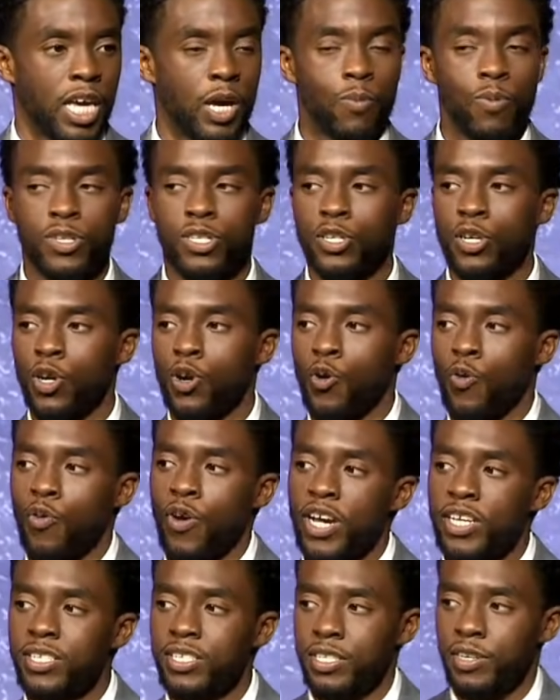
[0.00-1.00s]
He was
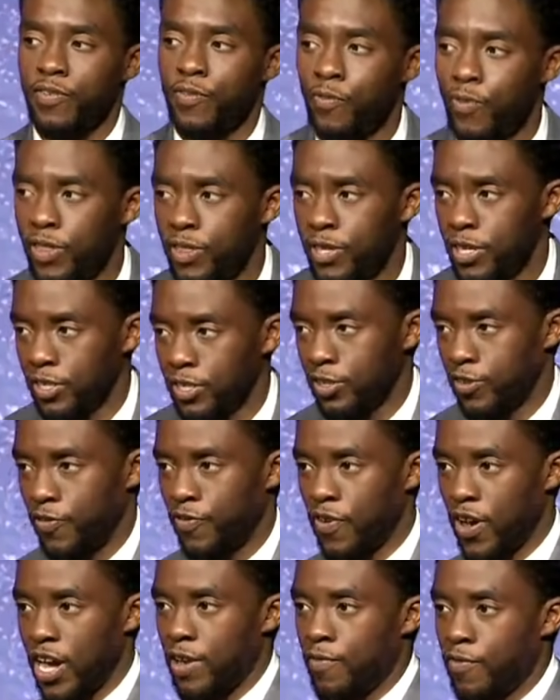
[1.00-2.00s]
aggressive with his
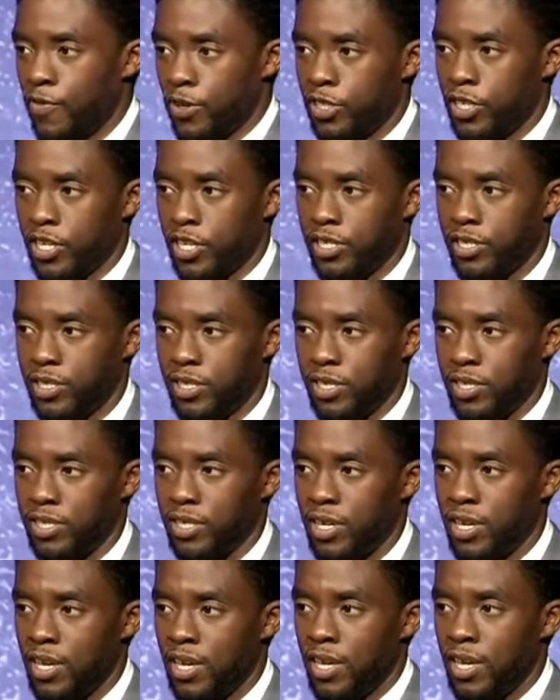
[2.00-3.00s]
fight for
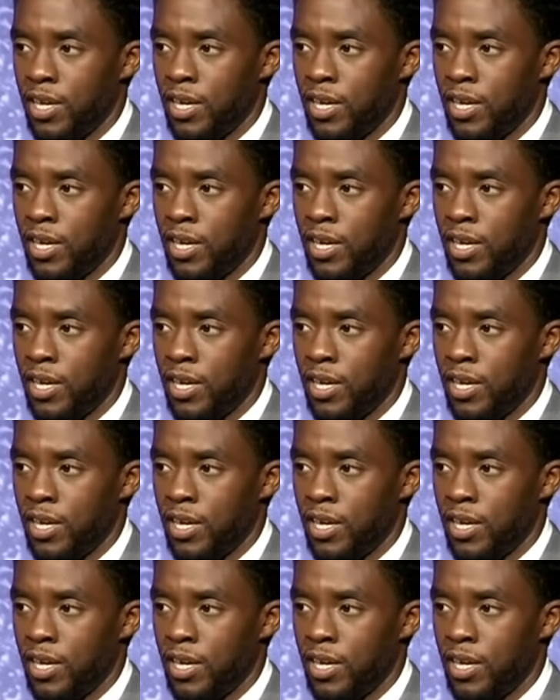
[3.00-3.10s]
justice.